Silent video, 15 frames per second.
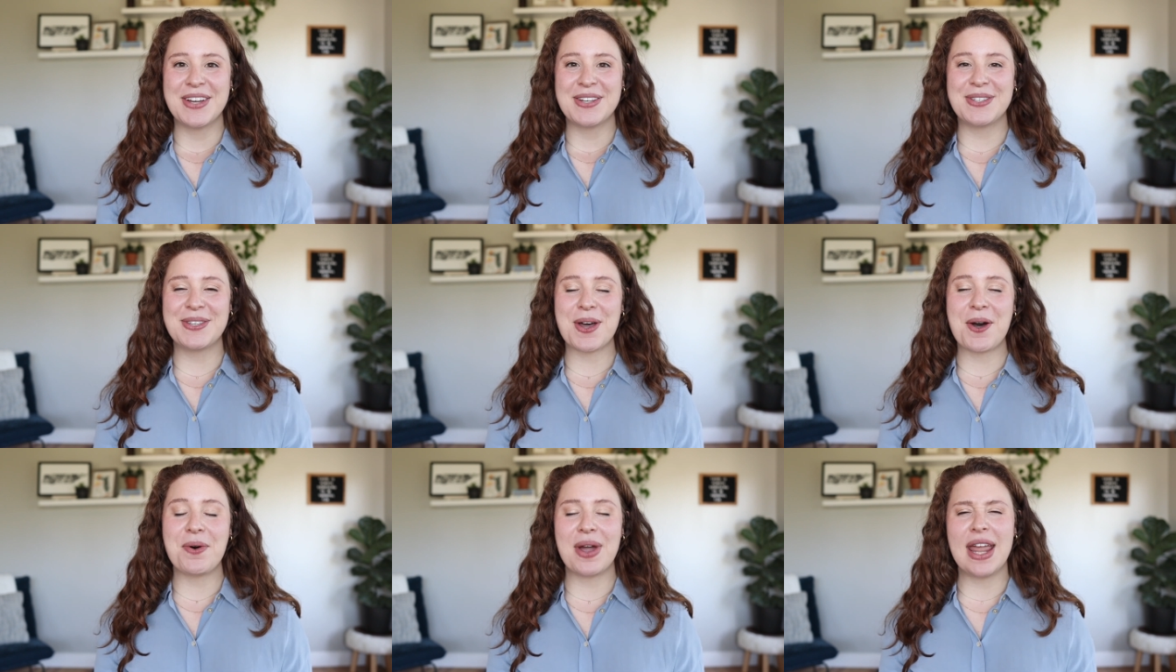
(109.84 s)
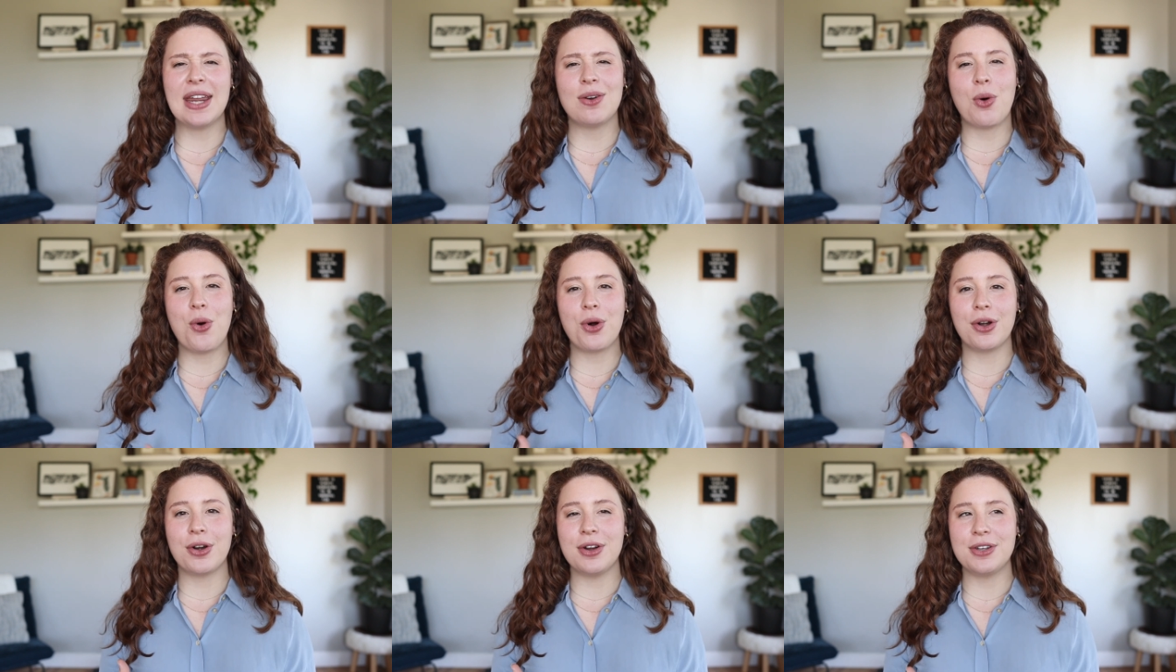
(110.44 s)
So in
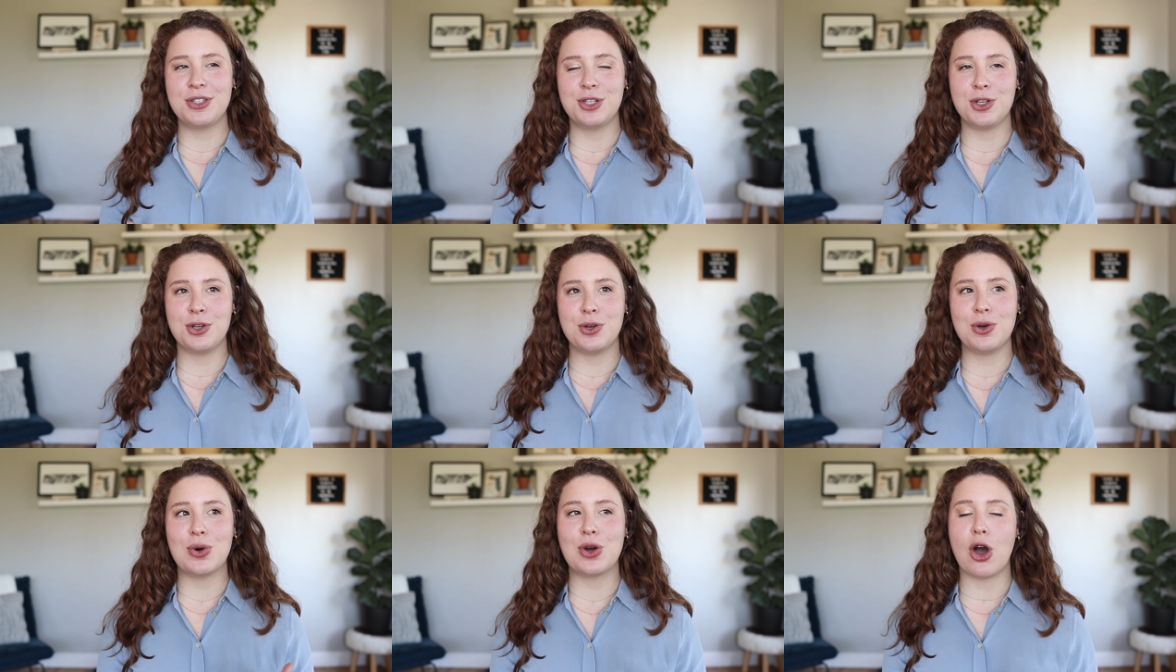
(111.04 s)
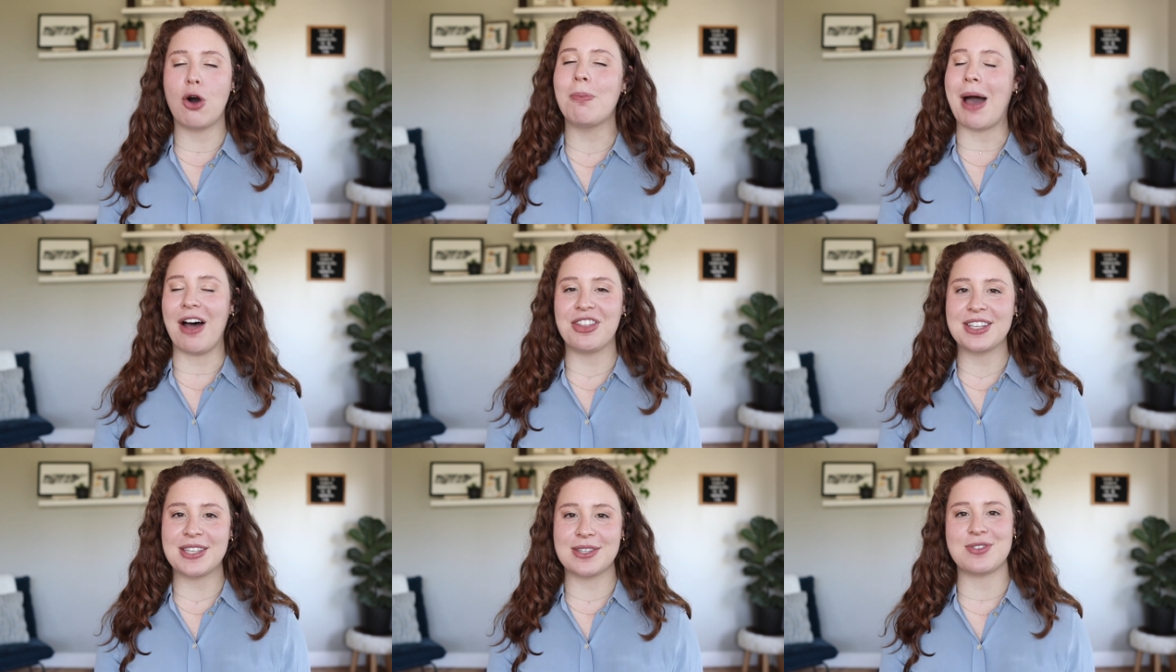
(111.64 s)
order to go
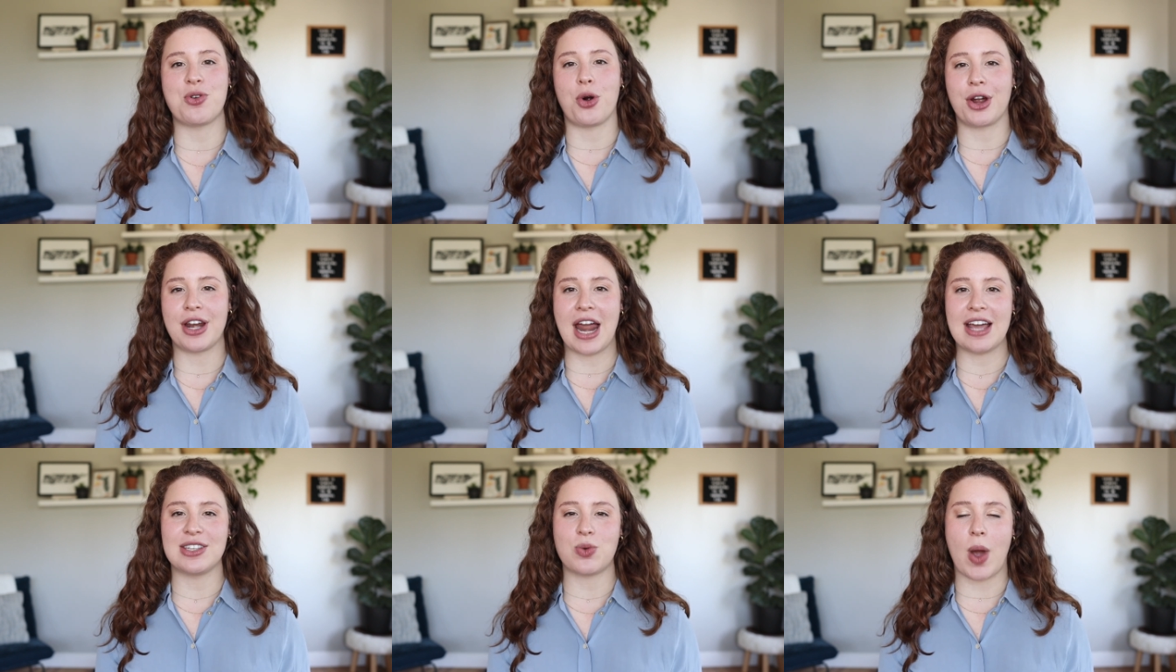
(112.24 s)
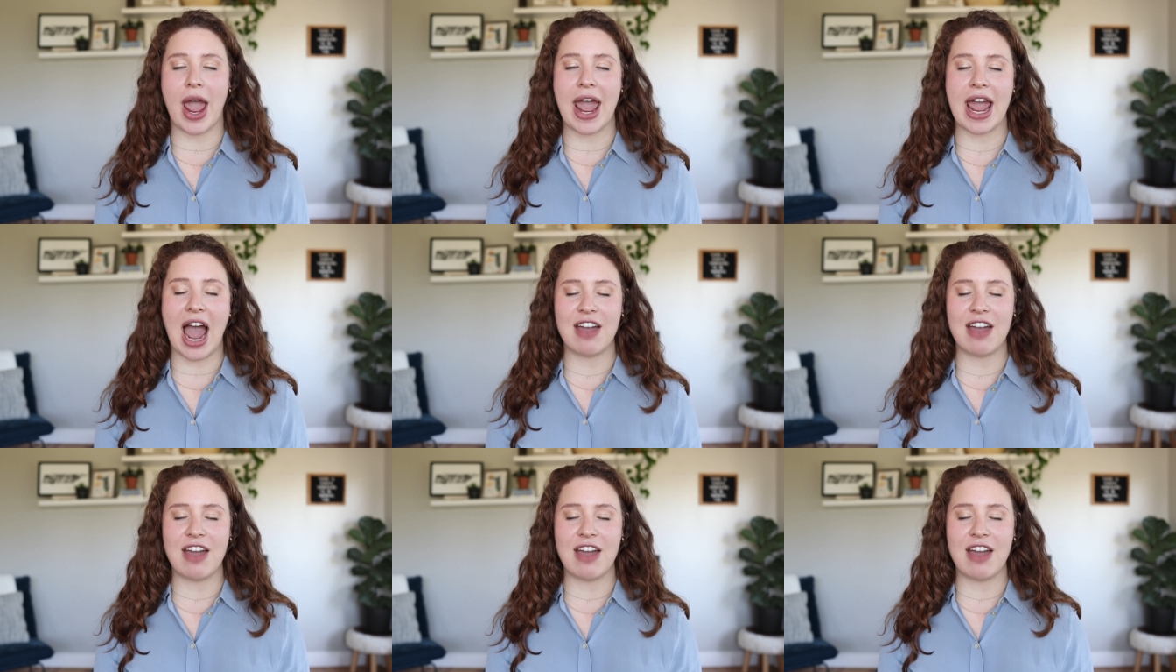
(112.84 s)
about this in an organized way,